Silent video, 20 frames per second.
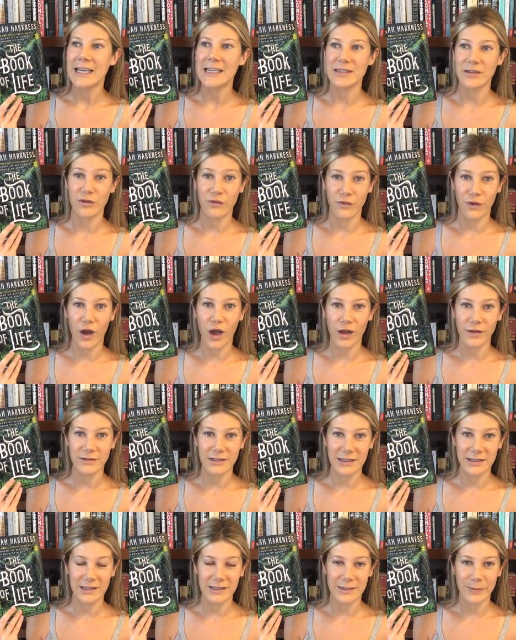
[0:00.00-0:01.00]
is involved
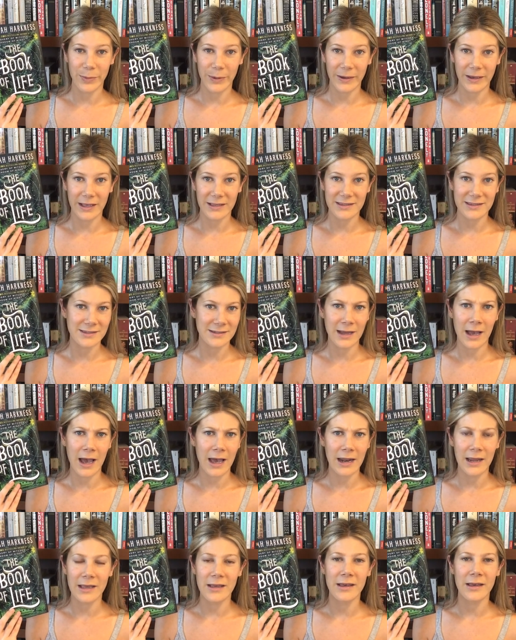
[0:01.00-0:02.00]
in this book. It's
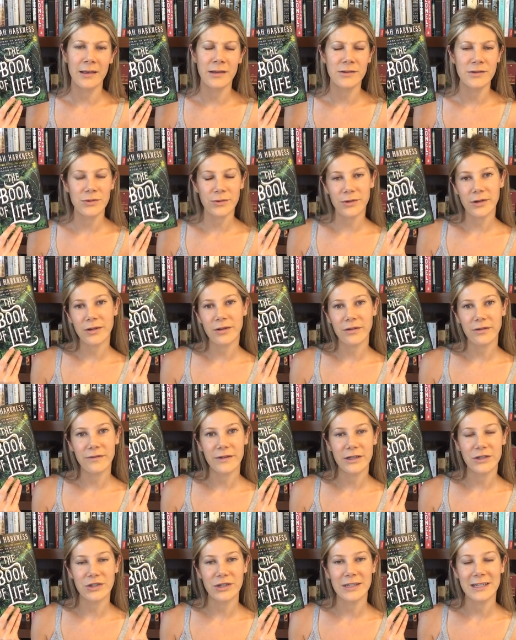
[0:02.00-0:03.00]
not historical
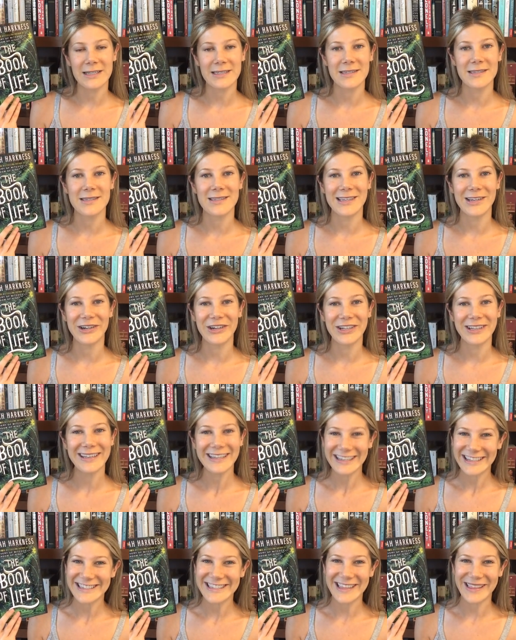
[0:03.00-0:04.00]
fiction
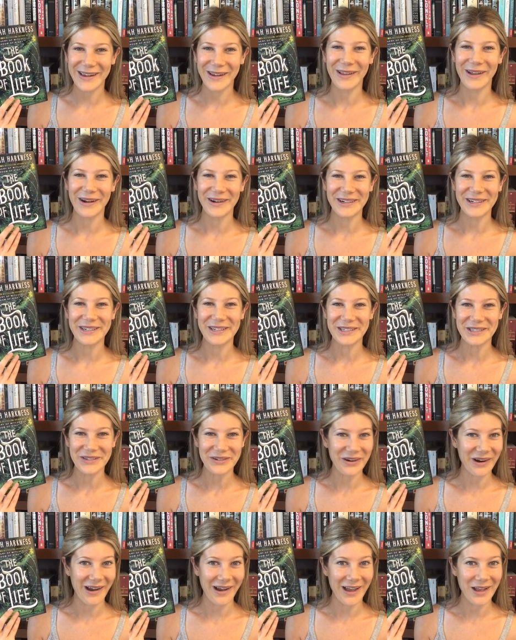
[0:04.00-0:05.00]
necessarily. It's a little hard to
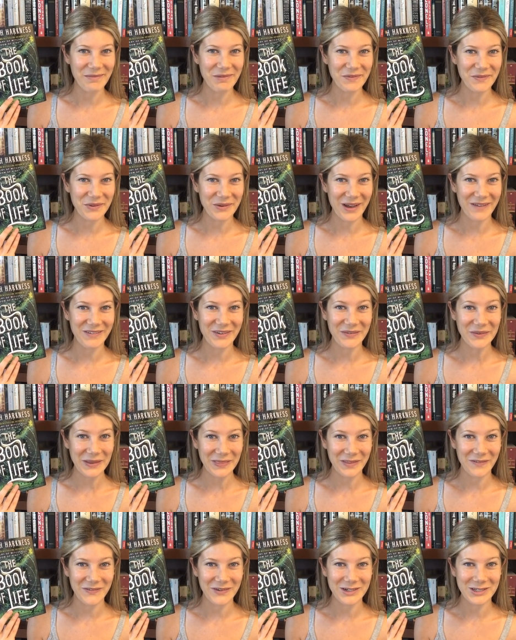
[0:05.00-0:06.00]
describe if you haven't
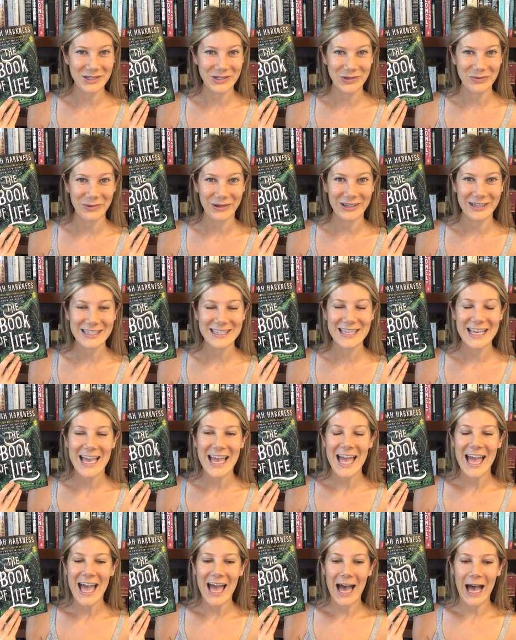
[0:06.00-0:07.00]
read the first two books.
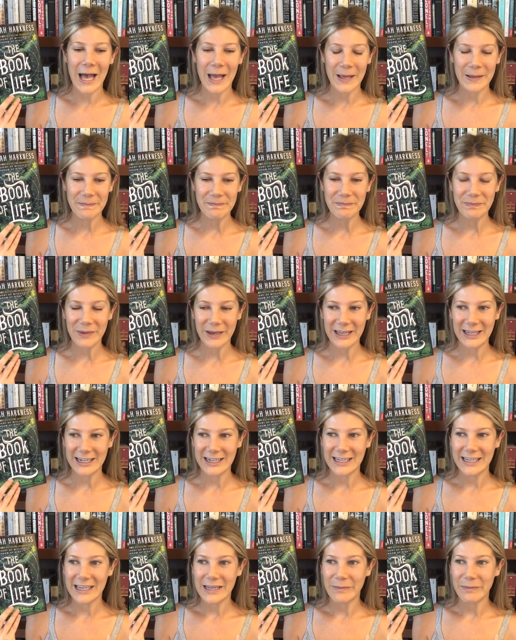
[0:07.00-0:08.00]

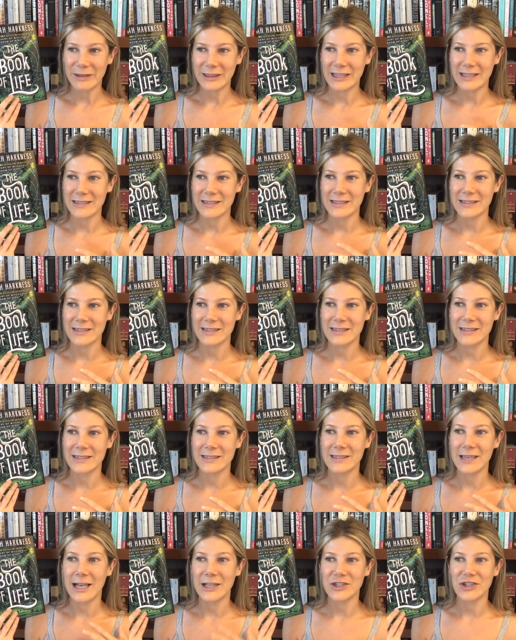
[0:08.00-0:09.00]
But this is
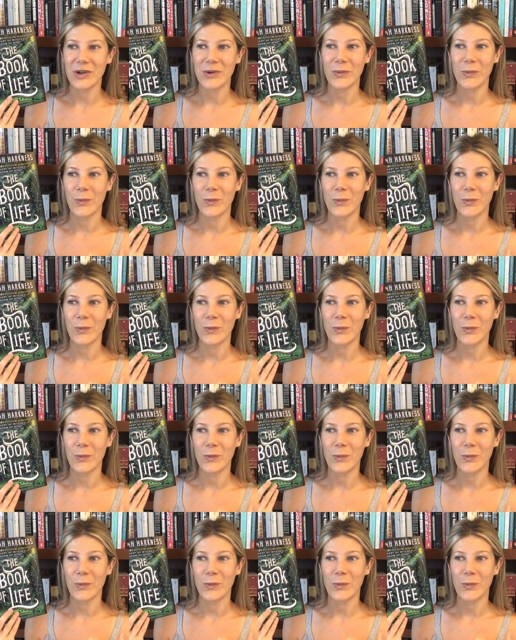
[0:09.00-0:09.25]
such a